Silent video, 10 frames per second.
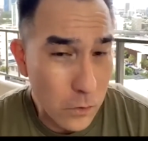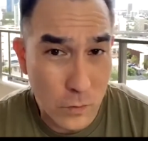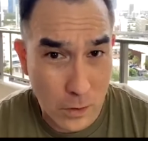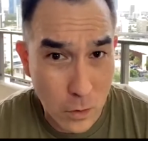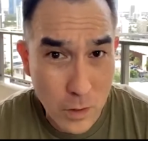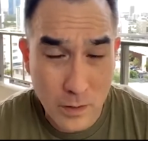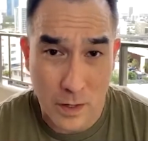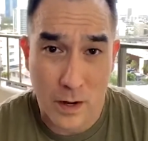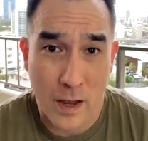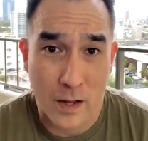So I go in
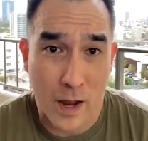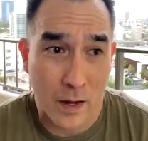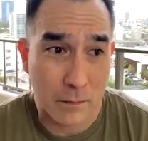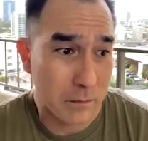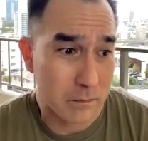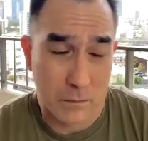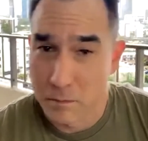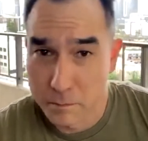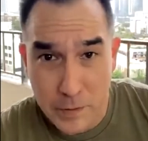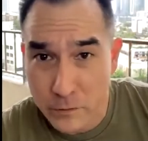there and I
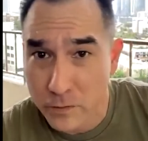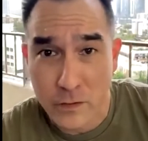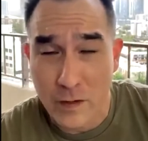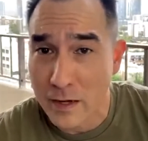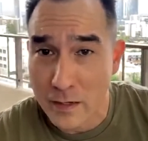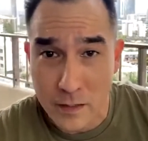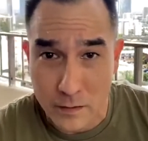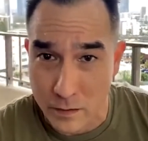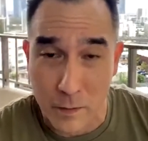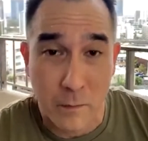pitched this idea
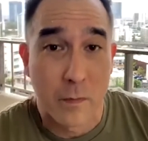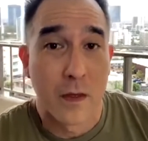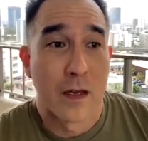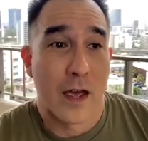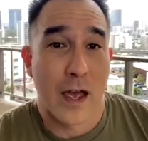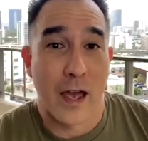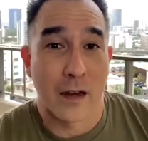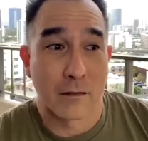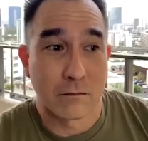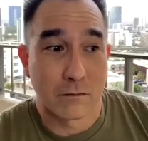to them,
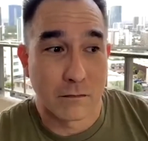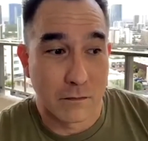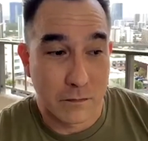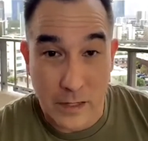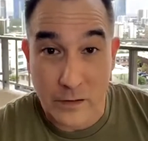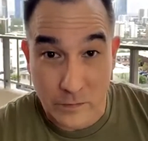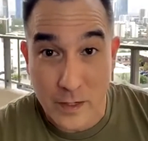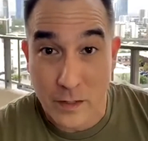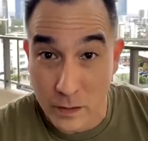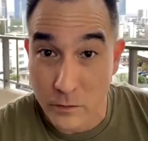and they
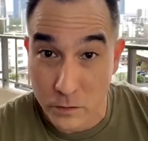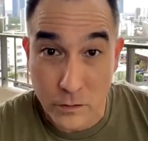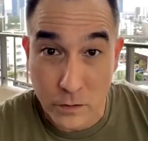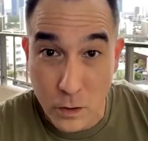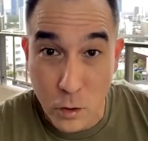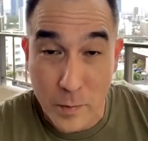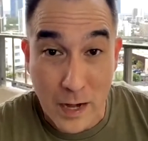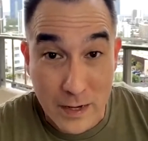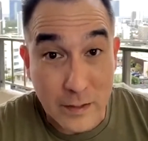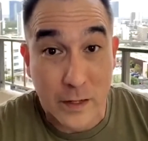said it's good to go, but
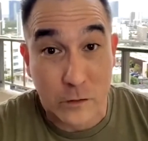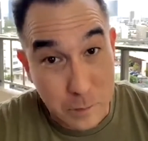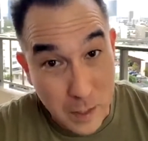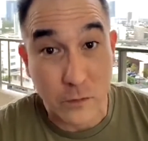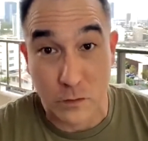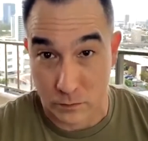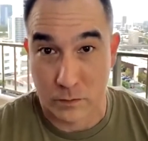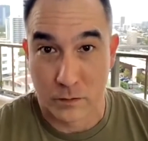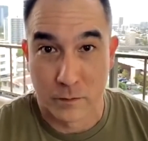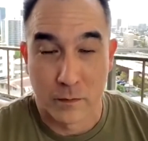I need to get
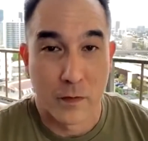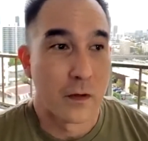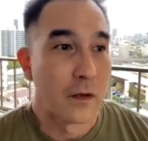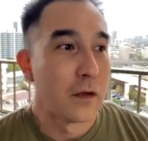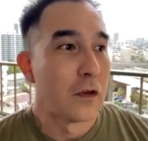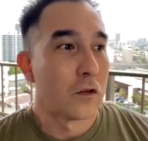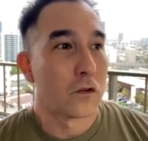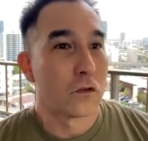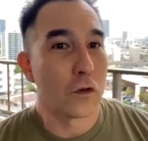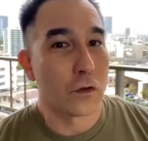sponsors.
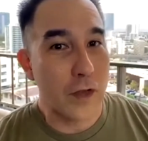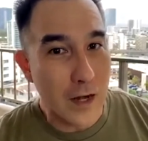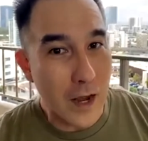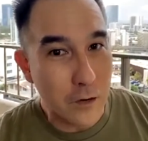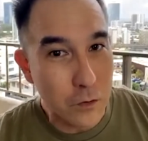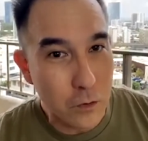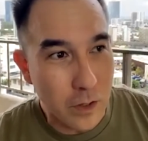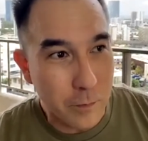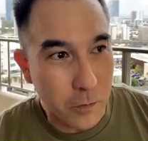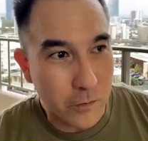So then I
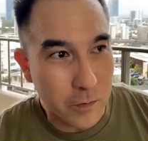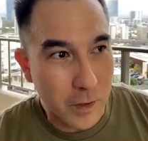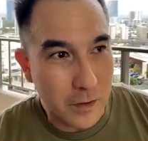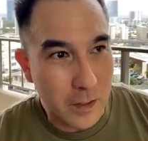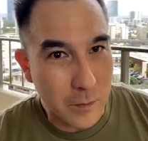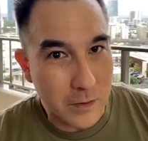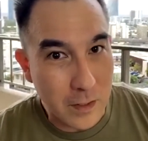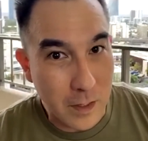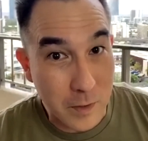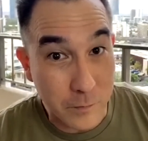knew a person by the name of
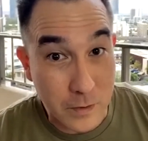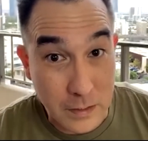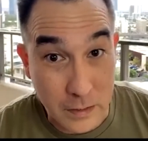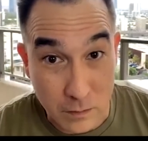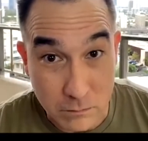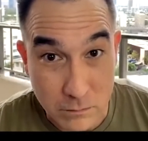DMFD.